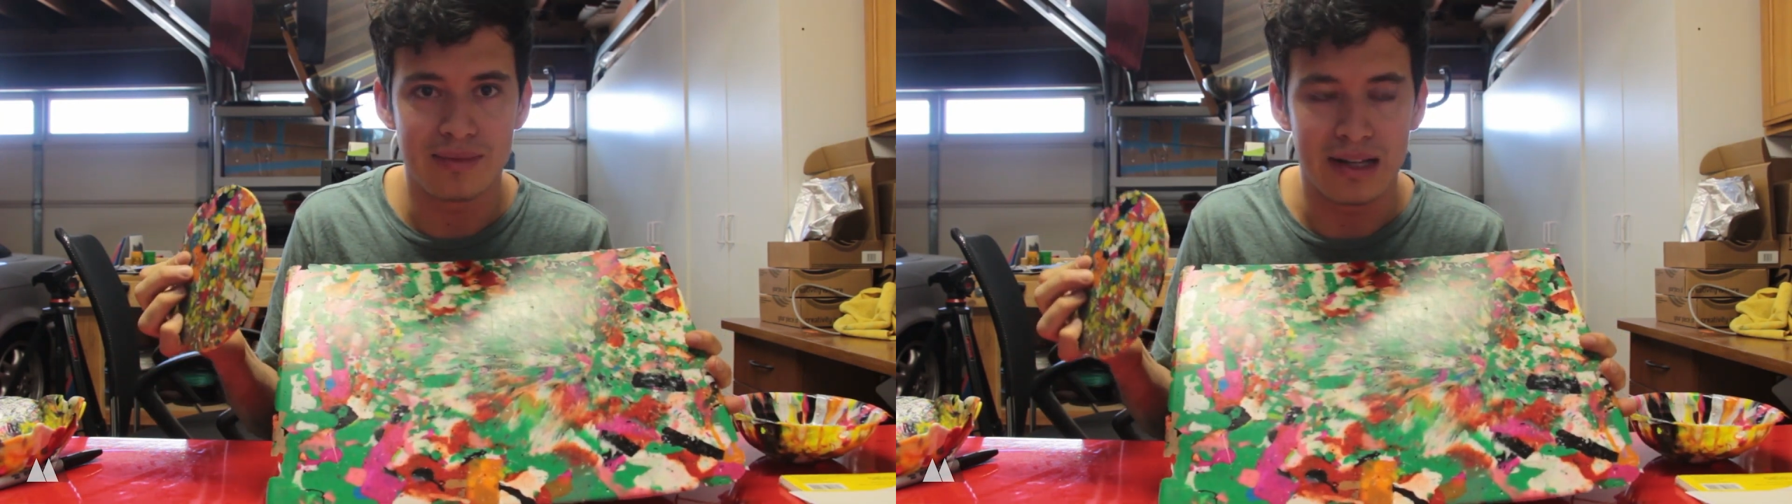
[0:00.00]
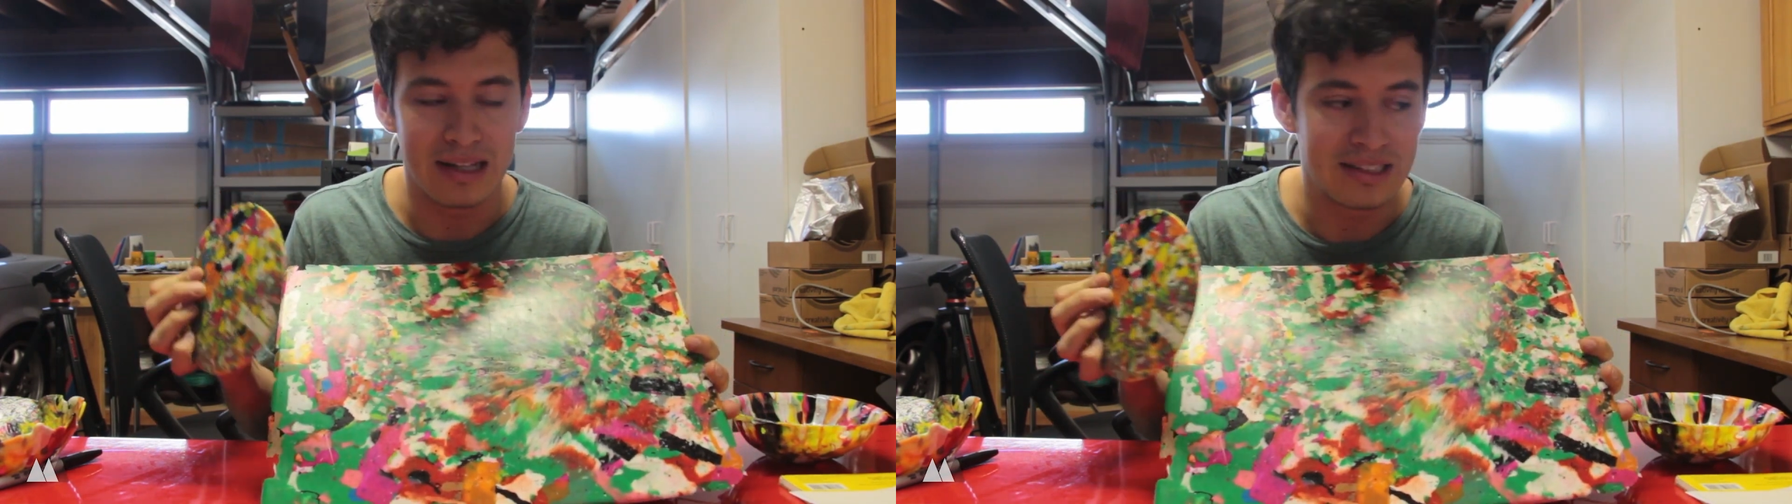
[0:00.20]

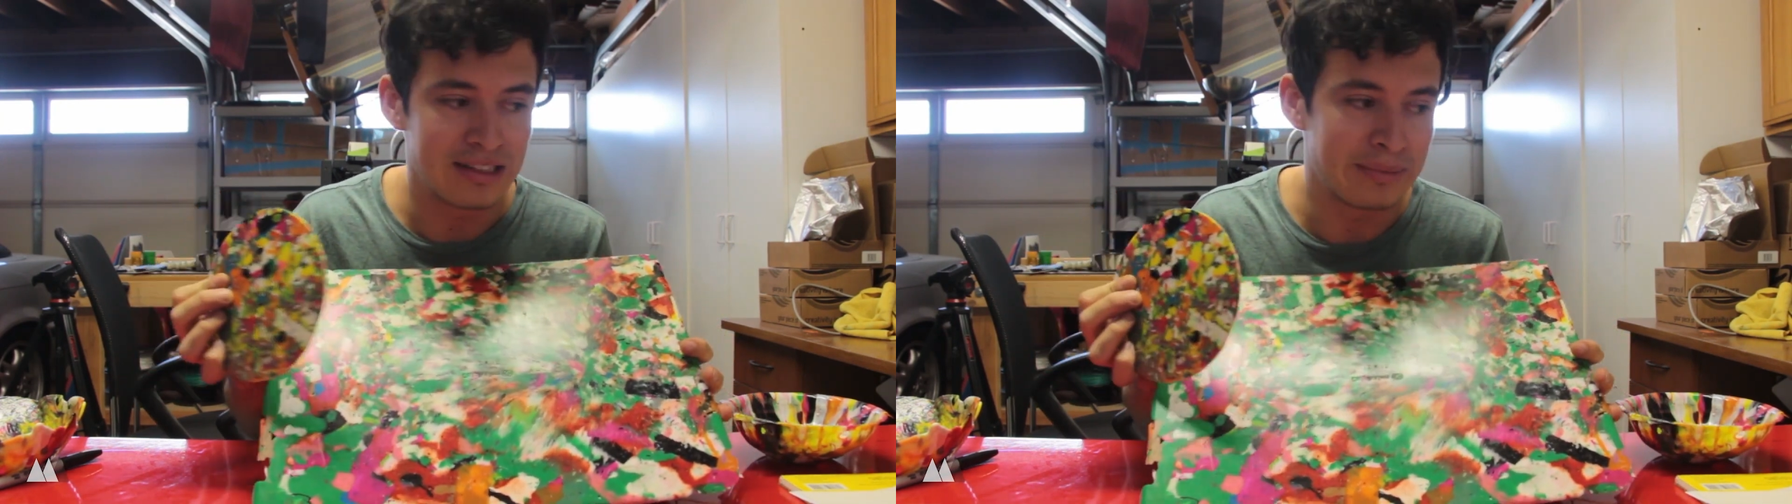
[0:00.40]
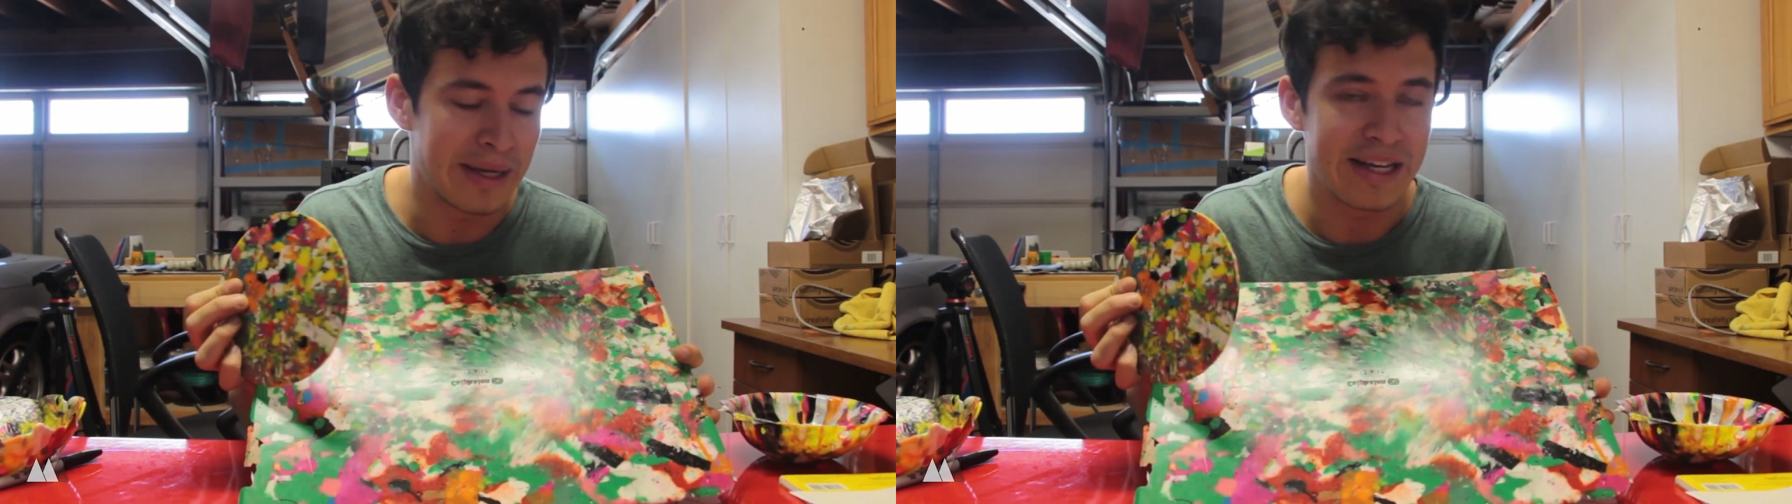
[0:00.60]
unless
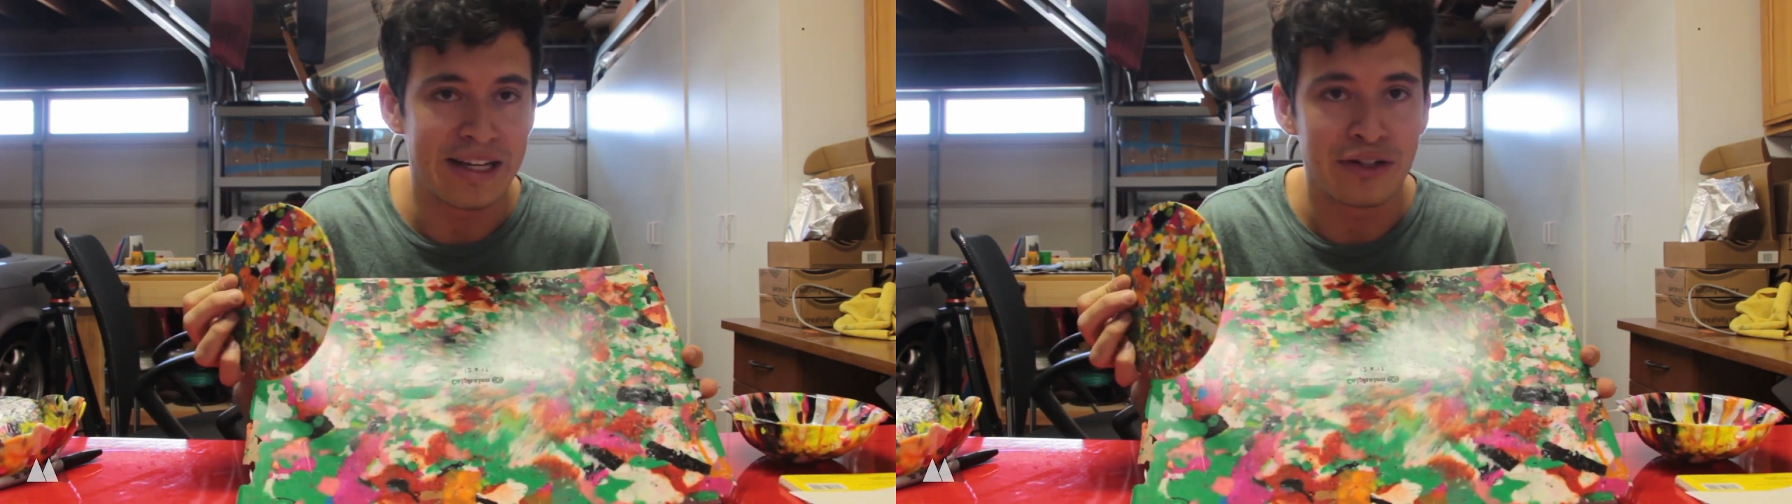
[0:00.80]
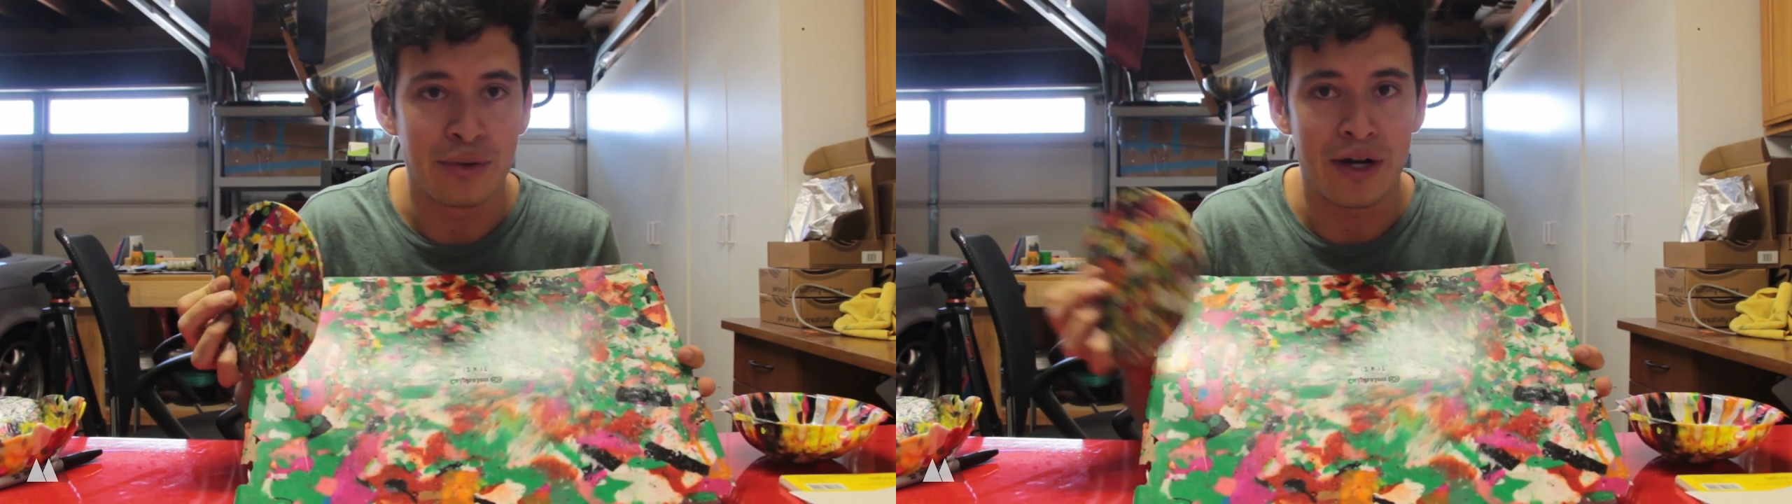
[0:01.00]
you make it
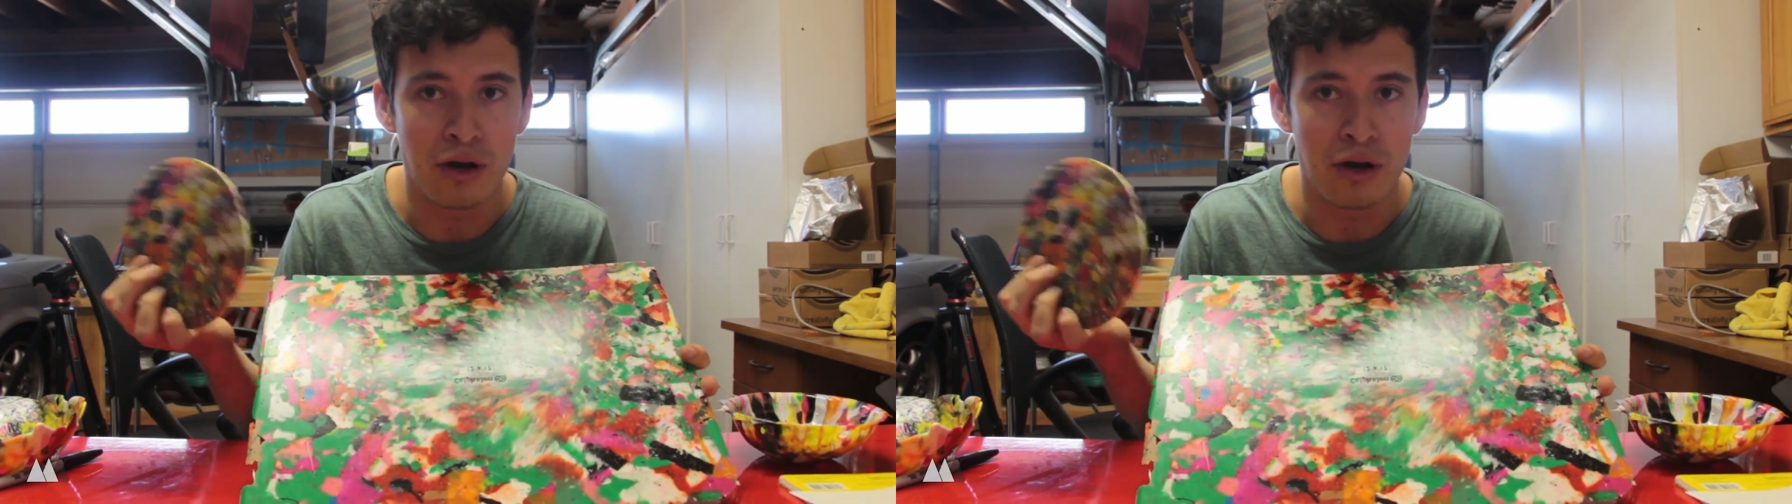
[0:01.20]
into a